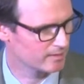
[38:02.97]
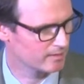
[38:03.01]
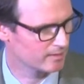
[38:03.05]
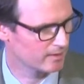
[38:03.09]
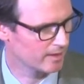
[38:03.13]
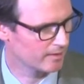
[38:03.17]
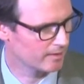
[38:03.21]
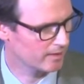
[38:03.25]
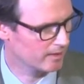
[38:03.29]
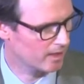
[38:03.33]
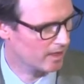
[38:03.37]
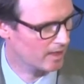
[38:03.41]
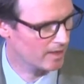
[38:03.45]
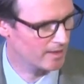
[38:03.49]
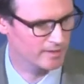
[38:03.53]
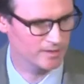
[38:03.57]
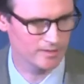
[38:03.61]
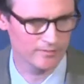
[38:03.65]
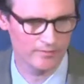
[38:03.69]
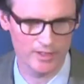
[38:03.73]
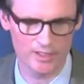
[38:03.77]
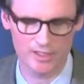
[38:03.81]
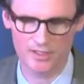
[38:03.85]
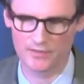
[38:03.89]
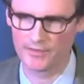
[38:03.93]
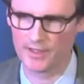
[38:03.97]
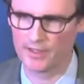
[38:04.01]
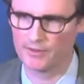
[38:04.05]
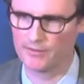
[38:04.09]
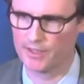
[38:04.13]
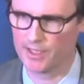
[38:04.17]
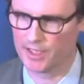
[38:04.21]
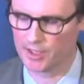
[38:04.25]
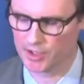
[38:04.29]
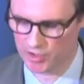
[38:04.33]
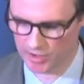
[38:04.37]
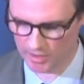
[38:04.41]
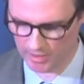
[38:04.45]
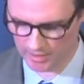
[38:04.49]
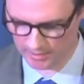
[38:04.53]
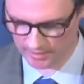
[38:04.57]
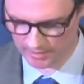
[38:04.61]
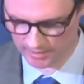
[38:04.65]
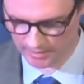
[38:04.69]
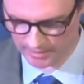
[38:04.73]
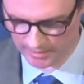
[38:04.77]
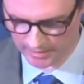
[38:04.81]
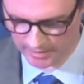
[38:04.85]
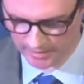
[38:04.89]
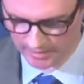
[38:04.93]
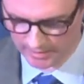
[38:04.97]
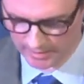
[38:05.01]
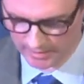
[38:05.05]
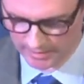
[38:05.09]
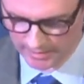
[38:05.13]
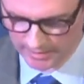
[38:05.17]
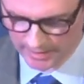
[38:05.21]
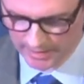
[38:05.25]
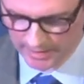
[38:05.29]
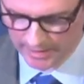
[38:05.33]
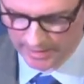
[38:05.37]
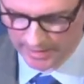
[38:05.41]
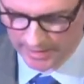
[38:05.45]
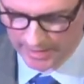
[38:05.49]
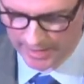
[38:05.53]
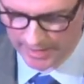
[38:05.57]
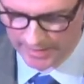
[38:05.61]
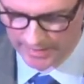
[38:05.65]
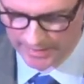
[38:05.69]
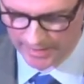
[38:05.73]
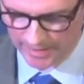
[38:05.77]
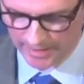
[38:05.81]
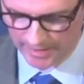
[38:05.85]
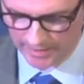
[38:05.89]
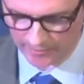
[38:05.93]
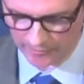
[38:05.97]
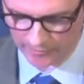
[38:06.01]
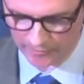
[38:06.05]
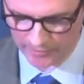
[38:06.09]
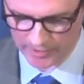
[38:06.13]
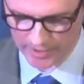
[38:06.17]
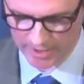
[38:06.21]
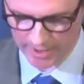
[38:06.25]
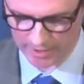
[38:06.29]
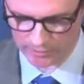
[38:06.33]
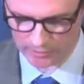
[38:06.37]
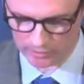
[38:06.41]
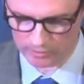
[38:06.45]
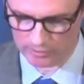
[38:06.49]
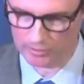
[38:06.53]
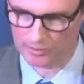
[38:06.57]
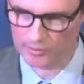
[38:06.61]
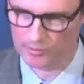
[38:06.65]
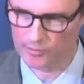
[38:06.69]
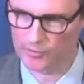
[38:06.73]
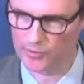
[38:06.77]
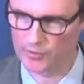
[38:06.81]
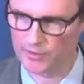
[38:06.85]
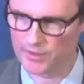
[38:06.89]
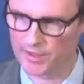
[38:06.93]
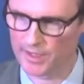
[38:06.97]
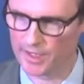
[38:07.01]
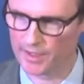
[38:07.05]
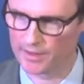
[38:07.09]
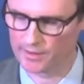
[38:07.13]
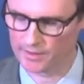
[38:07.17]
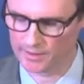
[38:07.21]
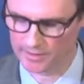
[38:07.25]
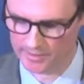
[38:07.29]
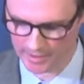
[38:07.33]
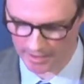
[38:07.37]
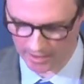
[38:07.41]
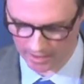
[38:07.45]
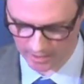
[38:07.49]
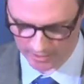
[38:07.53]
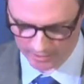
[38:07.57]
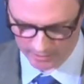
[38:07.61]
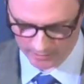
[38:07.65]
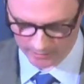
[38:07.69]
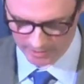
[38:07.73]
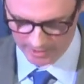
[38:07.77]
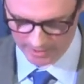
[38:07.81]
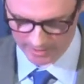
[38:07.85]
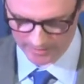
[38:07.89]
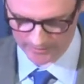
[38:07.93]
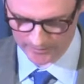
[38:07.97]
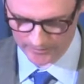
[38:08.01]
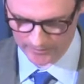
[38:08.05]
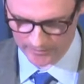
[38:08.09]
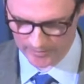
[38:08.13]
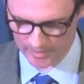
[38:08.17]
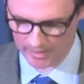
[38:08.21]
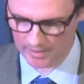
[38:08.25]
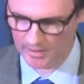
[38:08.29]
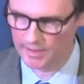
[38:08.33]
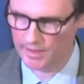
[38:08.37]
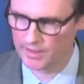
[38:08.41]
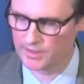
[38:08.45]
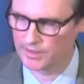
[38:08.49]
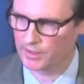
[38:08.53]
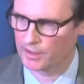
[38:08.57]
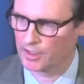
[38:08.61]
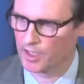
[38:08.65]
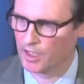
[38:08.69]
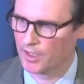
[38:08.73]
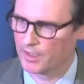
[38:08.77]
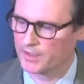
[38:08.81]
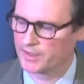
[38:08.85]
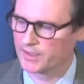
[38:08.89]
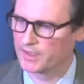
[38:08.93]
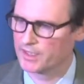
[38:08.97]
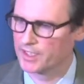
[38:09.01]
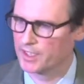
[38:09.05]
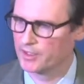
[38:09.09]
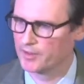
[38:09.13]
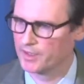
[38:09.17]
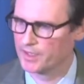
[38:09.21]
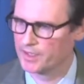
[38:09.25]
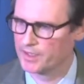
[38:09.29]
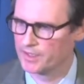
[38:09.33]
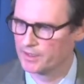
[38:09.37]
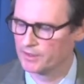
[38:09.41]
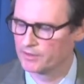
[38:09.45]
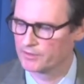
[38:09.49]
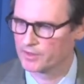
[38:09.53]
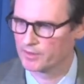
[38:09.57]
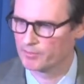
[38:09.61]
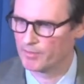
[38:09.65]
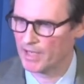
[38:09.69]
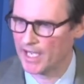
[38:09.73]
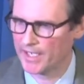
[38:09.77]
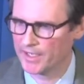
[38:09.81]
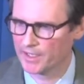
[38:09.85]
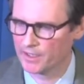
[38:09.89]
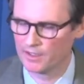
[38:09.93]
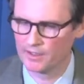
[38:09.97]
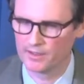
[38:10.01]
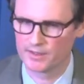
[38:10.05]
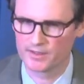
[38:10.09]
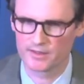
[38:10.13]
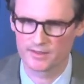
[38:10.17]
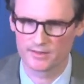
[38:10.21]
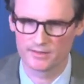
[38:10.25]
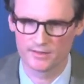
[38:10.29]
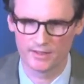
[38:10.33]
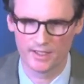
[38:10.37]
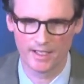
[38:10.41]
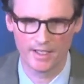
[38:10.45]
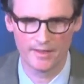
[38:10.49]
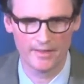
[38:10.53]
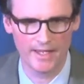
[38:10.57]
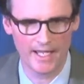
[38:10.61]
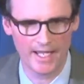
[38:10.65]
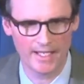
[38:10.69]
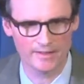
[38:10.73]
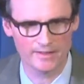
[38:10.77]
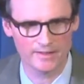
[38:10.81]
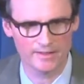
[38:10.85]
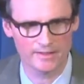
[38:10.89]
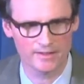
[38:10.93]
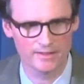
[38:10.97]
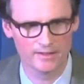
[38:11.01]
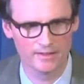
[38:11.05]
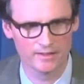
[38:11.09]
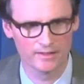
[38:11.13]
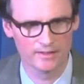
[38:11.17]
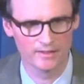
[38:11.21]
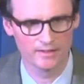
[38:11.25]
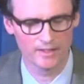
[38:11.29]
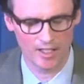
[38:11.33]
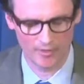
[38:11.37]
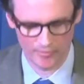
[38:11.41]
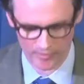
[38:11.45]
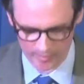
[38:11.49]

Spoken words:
and the cause of this foundation and of Shehu Musa Yar'Adua is a cause near and dear to my heart and that of the